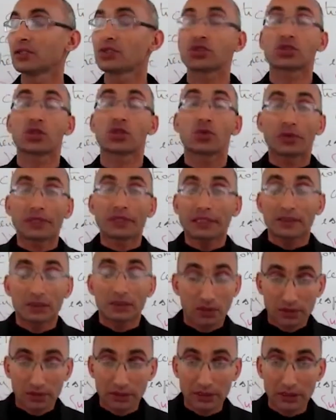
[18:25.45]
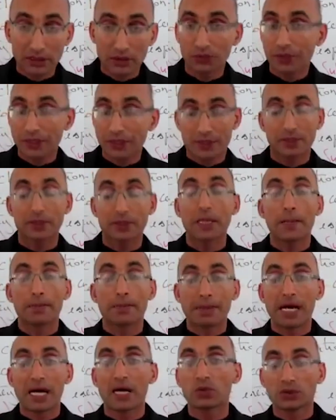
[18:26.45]
story, okay, written
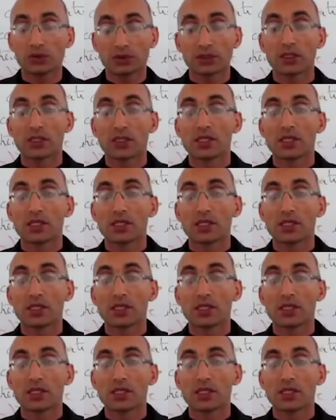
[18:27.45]
about